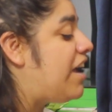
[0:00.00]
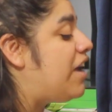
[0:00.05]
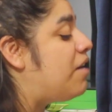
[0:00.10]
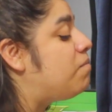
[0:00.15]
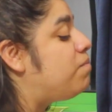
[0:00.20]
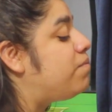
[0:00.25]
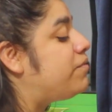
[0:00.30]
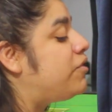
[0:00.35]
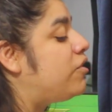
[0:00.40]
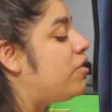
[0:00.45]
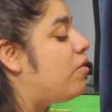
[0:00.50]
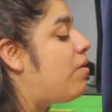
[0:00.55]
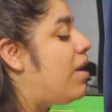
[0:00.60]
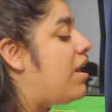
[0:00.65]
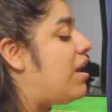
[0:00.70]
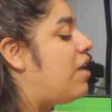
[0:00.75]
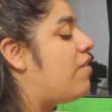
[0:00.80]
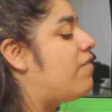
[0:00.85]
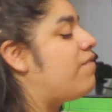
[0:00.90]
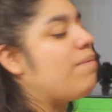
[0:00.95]
And do you know
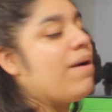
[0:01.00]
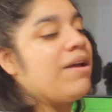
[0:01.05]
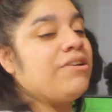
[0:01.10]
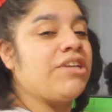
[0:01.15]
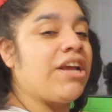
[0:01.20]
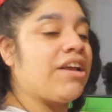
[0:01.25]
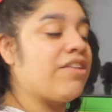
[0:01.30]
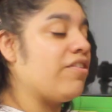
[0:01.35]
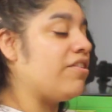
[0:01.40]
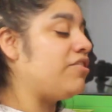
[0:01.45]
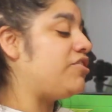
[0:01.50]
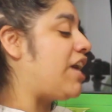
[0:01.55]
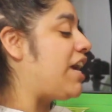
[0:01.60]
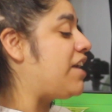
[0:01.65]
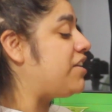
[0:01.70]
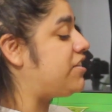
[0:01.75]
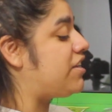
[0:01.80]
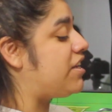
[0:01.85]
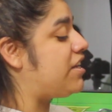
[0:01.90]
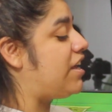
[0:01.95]
what I love about Jackson?
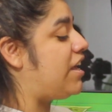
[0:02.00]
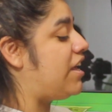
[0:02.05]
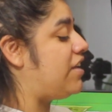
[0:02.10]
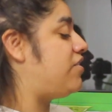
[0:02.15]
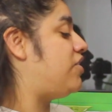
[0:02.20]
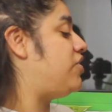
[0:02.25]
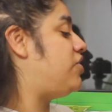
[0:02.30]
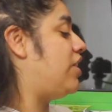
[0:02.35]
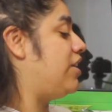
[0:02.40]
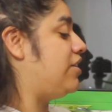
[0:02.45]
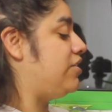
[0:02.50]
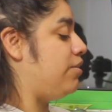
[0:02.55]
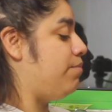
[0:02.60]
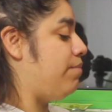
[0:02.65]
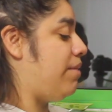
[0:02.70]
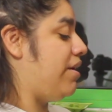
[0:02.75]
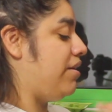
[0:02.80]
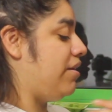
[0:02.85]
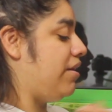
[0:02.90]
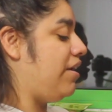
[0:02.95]
Jackson is a
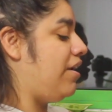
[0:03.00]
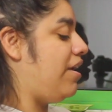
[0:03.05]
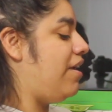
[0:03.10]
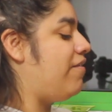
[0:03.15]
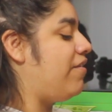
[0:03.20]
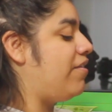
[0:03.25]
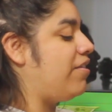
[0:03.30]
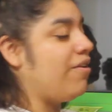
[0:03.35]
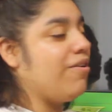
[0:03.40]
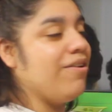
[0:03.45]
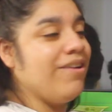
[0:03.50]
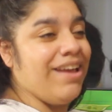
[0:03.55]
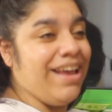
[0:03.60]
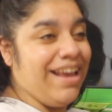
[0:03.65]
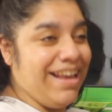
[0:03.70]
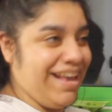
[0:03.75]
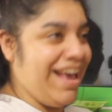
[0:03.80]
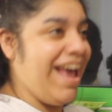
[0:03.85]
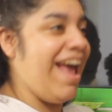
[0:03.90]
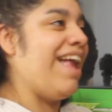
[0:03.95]
gentleman. Even though,
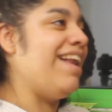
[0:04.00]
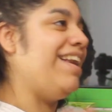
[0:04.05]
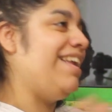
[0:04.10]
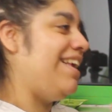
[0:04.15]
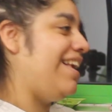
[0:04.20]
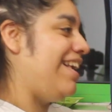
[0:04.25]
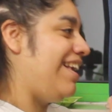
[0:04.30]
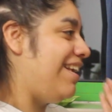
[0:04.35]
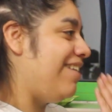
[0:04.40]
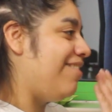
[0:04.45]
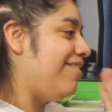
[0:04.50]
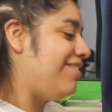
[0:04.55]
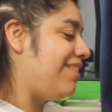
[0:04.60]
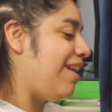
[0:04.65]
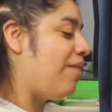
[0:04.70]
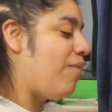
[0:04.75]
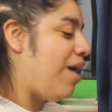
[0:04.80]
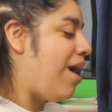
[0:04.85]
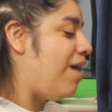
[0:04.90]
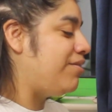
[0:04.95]
again,
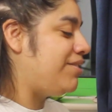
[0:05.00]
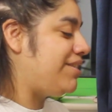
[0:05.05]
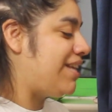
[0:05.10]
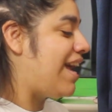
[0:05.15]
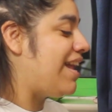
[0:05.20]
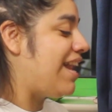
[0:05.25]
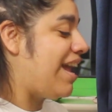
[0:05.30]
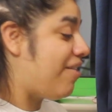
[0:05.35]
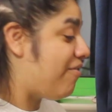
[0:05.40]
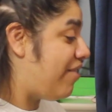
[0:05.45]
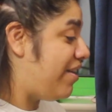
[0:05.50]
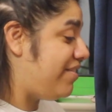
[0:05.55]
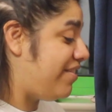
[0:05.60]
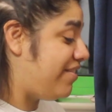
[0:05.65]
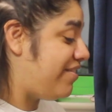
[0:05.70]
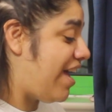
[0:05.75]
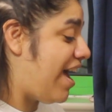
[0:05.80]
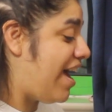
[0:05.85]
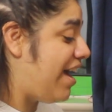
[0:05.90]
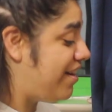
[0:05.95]
that wild side, that crazy
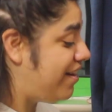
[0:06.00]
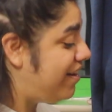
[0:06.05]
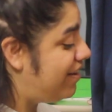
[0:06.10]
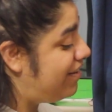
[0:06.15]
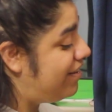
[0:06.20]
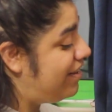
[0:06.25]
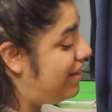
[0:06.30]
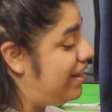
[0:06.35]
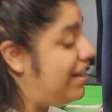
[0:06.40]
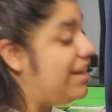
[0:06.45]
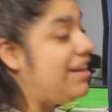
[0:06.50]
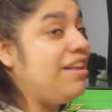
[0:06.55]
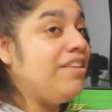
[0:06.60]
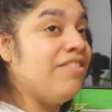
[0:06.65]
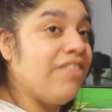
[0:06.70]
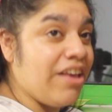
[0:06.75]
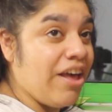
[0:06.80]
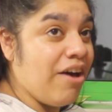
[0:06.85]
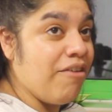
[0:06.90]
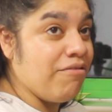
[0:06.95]
side, he
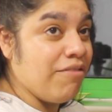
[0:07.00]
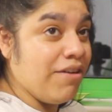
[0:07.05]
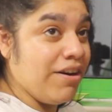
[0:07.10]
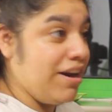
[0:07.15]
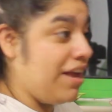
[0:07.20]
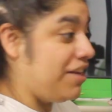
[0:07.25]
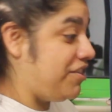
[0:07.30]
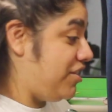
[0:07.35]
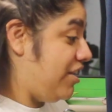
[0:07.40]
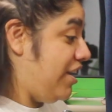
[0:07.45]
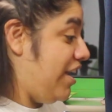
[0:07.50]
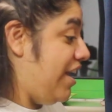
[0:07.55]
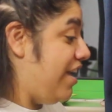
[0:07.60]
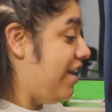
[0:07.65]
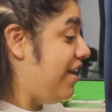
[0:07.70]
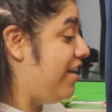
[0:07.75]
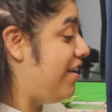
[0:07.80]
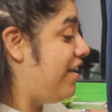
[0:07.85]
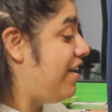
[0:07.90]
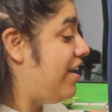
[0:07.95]
needs a girlfriend,
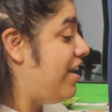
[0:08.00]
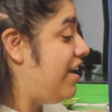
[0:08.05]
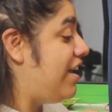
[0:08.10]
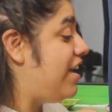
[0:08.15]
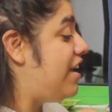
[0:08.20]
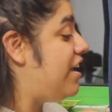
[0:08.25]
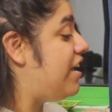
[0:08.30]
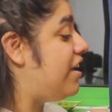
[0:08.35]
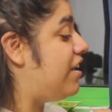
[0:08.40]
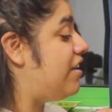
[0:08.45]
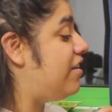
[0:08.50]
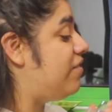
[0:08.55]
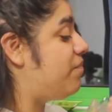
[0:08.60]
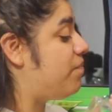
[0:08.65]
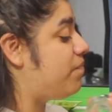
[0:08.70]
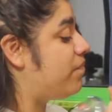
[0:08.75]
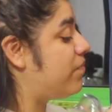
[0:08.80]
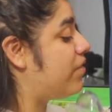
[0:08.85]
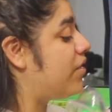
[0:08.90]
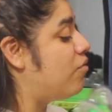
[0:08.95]
actually.
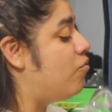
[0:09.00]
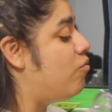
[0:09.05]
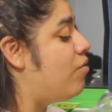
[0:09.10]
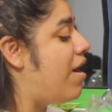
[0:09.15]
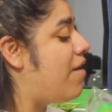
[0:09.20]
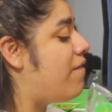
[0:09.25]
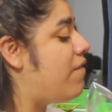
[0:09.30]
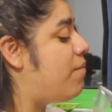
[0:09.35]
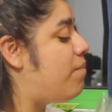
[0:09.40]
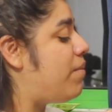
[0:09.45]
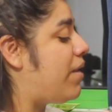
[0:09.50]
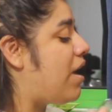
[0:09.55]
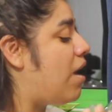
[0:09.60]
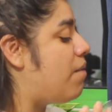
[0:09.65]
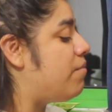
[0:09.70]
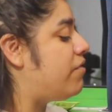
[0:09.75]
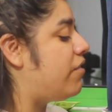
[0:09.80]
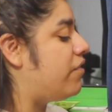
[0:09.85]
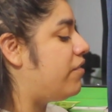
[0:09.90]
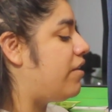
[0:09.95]
Whoever
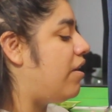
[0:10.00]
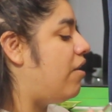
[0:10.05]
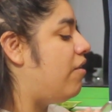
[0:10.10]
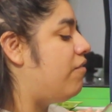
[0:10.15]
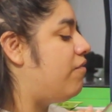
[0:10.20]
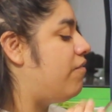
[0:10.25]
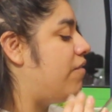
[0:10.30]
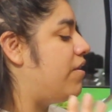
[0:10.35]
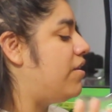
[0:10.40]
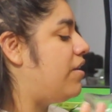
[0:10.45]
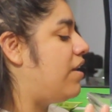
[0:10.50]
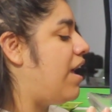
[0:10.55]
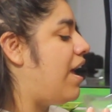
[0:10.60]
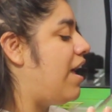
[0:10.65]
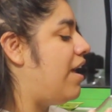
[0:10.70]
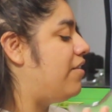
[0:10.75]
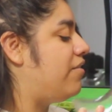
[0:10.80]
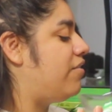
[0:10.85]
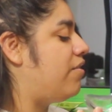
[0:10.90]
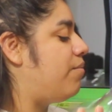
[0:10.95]
becomes his girlfriend
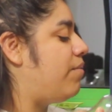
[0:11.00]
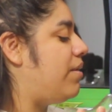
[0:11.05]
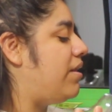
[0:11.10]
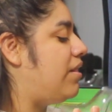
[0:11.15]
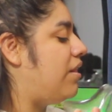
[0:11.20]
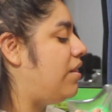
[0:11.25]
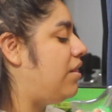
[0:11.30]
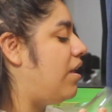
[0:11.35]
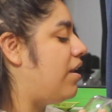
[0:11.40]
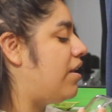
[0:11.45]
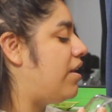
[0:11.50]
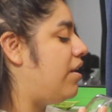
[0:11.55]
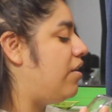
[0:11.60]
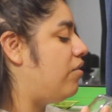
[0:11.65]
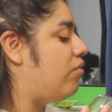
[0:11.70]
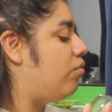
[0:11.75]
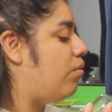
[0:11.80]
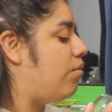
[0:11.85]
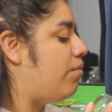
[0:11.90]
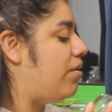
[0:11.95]
has to be the
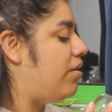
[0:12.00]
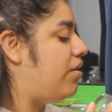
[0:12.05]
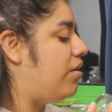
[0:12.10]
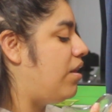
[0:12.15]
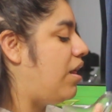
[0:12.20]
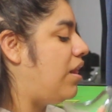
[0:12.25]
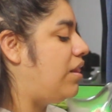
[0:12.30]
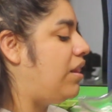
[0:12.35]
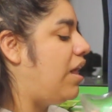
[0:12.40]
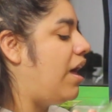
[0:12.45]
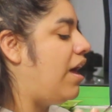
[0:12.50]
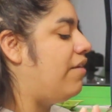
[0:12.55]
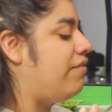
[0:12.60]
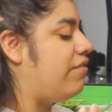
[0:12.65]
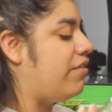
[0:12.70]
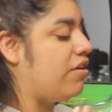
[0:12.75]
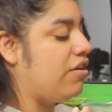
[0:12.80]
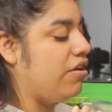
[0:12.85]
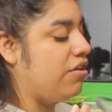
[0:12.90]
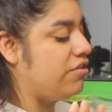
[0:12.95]
luckiest woman
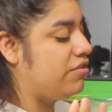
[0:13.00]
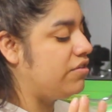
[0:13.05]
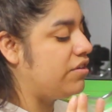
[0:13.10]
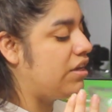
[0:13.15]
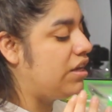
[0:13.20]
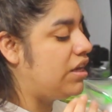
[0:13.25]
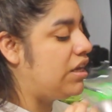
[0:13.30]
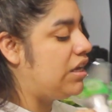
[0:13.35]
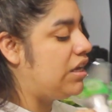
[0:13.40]
alive, because...